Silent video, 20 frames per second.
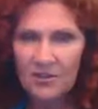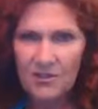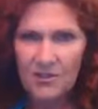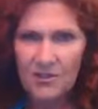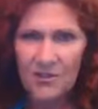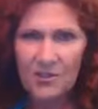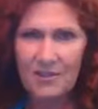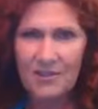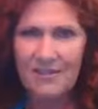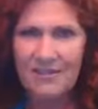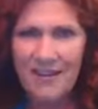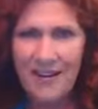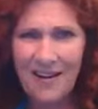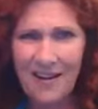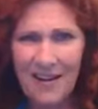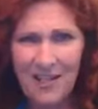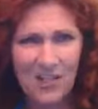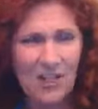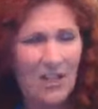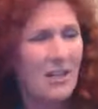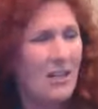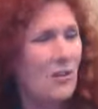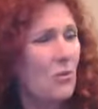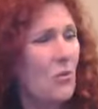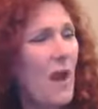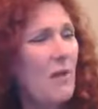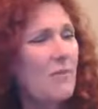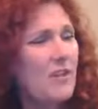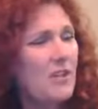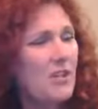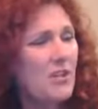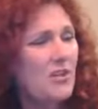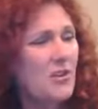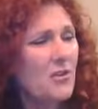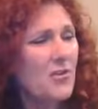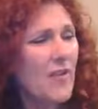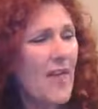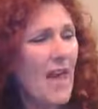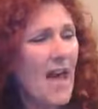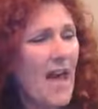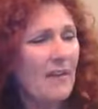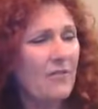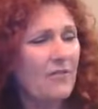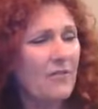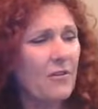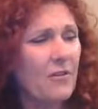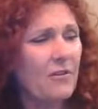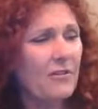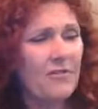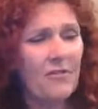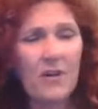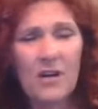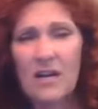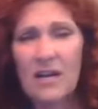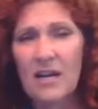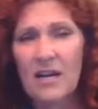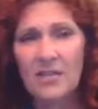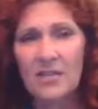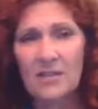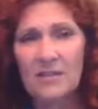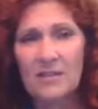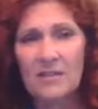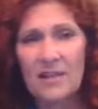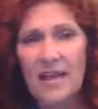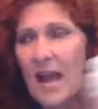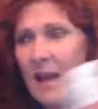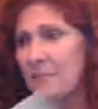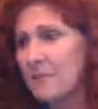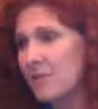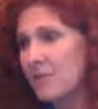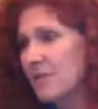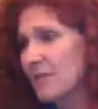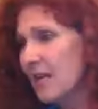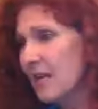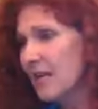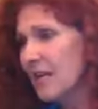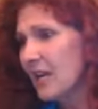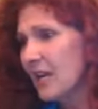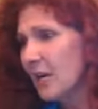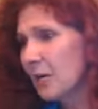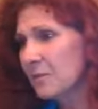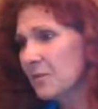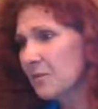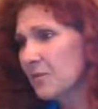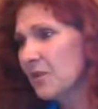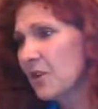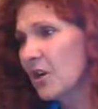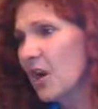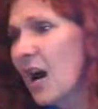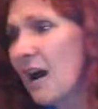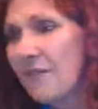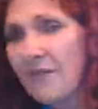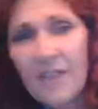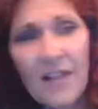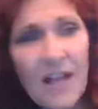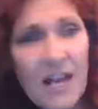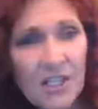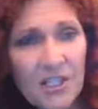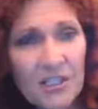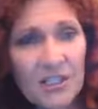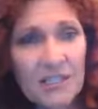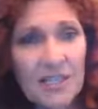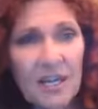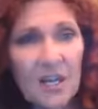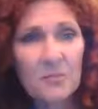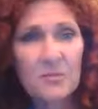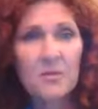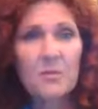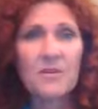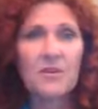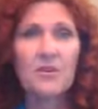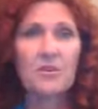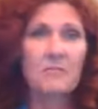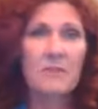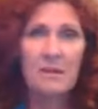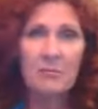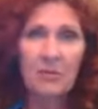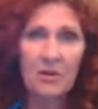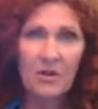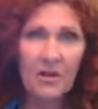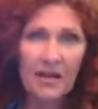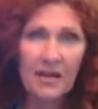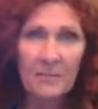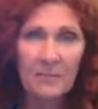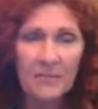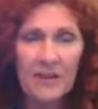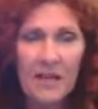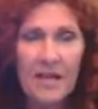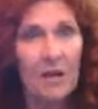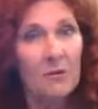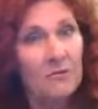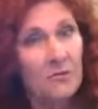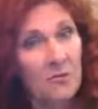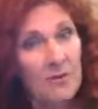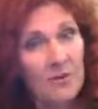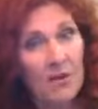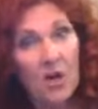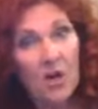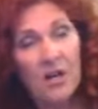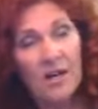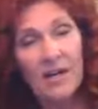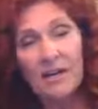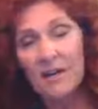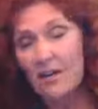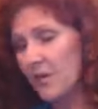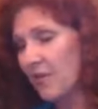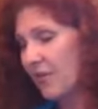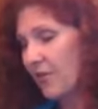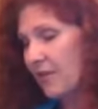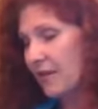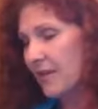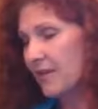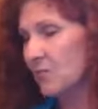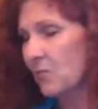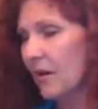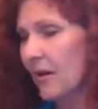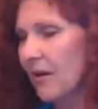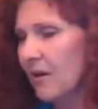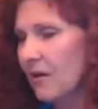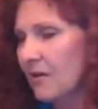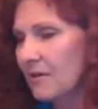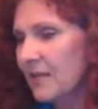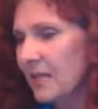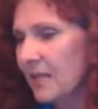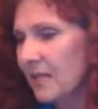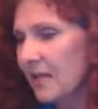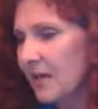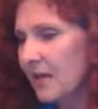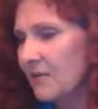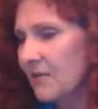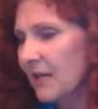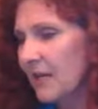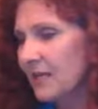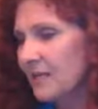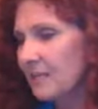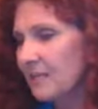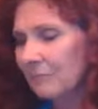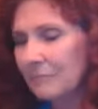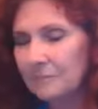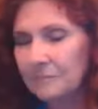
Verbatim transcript: Good gosh, why wouldn't you do that for for a hundred capsules? Helps with your hot flashes, helps with your memory, helps with heart health as well. Ginkgo does.